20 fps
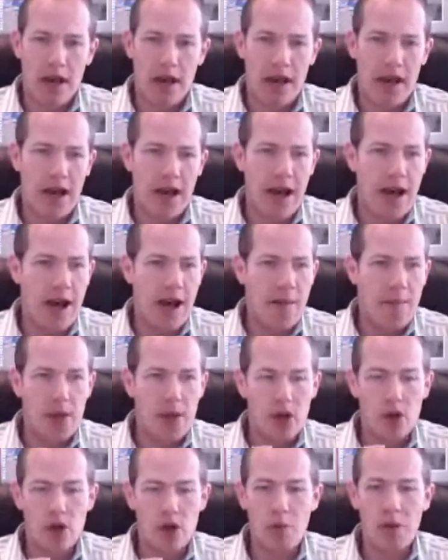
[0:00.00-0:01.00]
Uh,
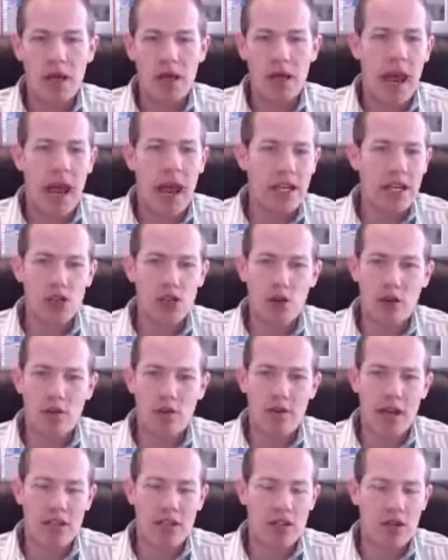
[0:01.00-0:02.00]
there could be angel
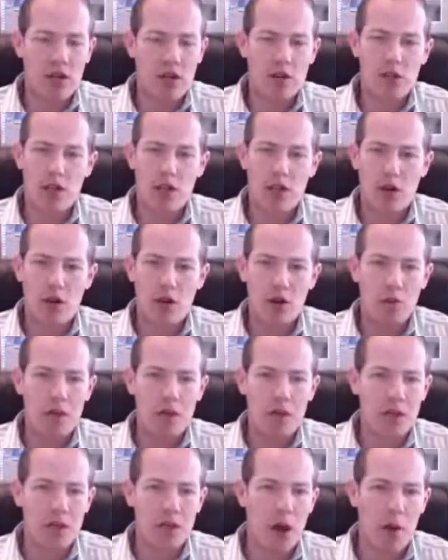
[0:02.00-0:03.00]
investors, there could
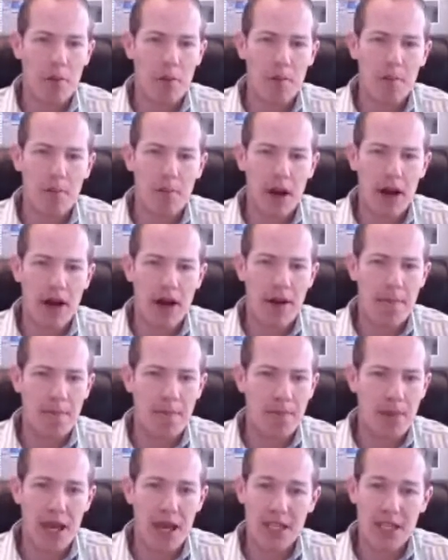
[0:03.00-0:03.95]
be small um,